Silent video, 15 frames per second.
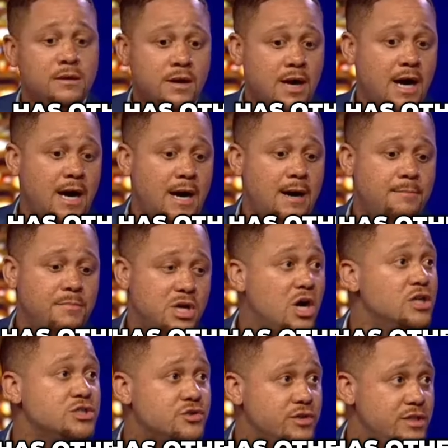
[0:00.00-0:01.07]
um,
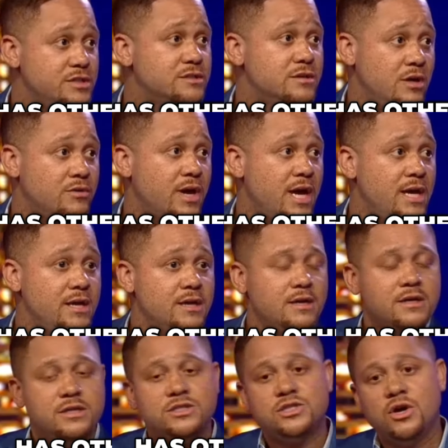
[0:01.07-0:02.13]
countries, okay?
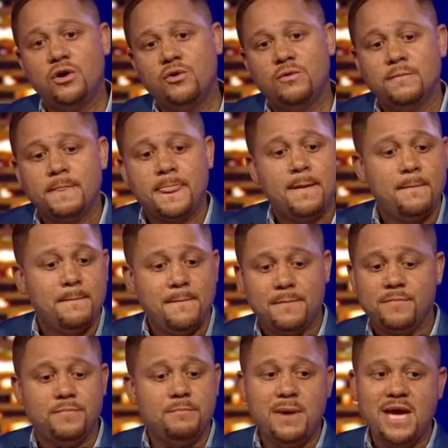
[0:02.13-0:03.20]
So
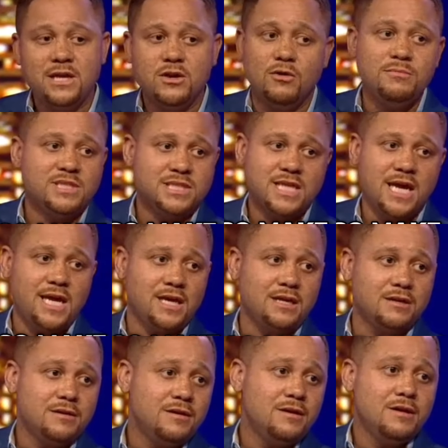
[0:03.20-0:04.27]
make no mistake,
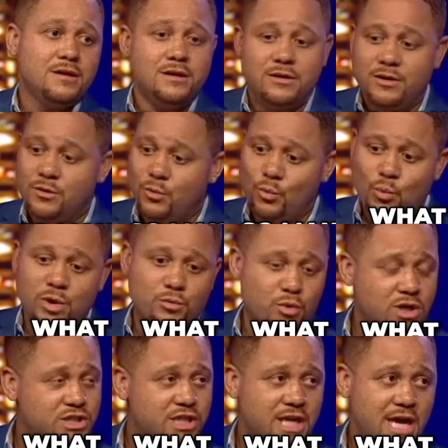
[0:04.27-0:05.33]
what
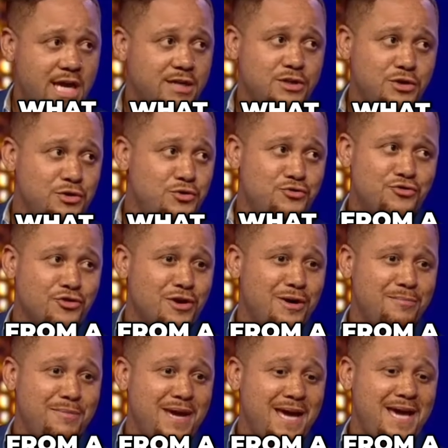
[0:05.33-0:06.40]
Russia can't do
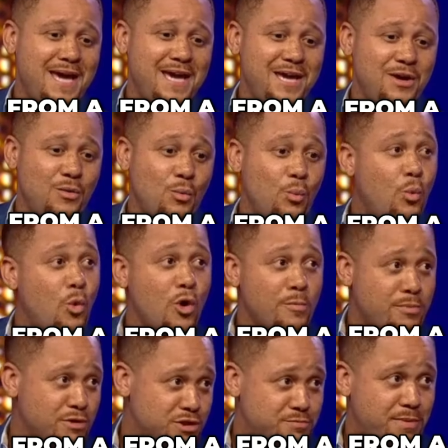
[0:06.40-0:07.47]
from a war
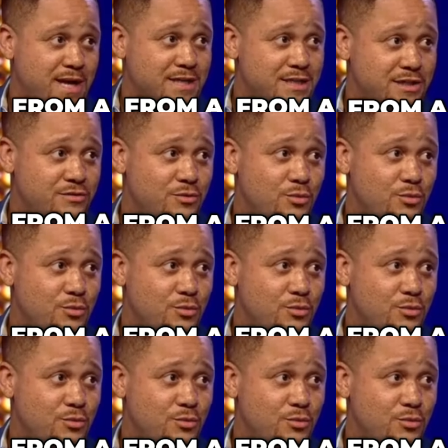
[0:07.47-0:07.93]
perspective